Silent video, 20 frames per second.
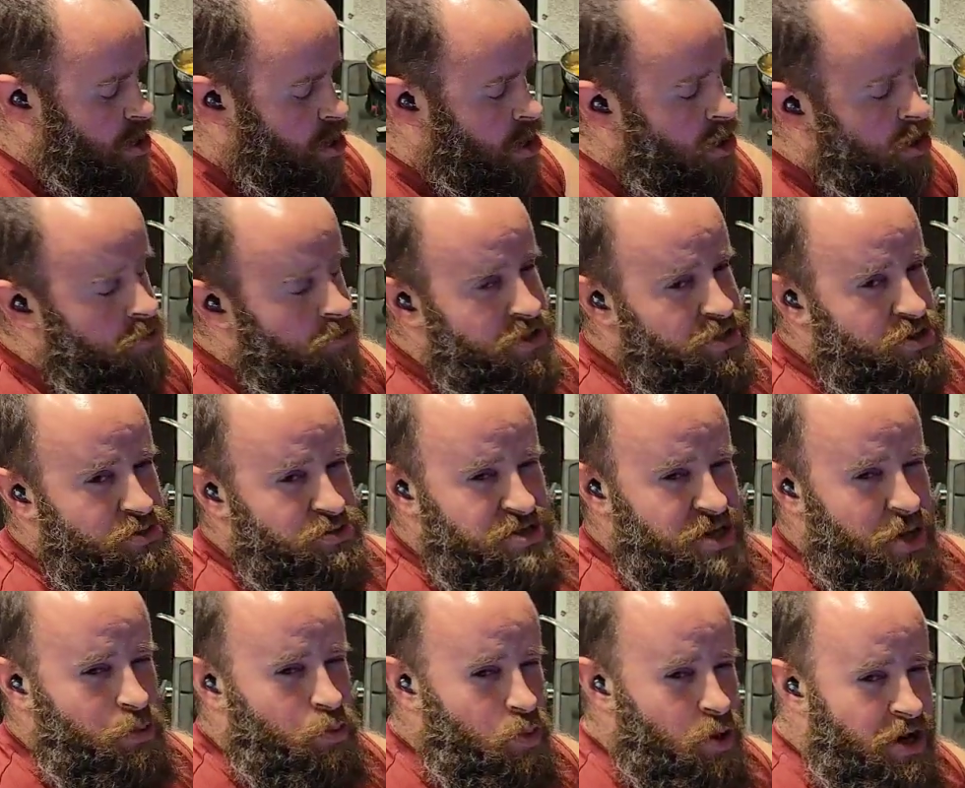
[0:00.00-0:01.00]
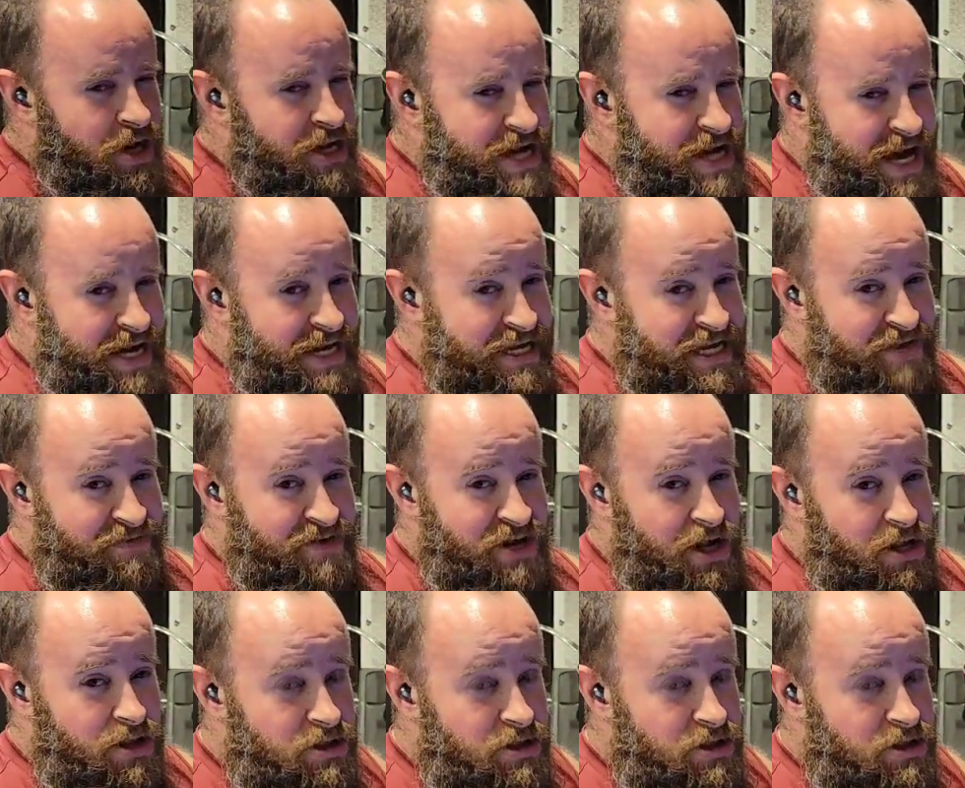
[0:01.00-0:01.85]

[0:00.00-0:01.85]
All I want to do is I want to kind of give it a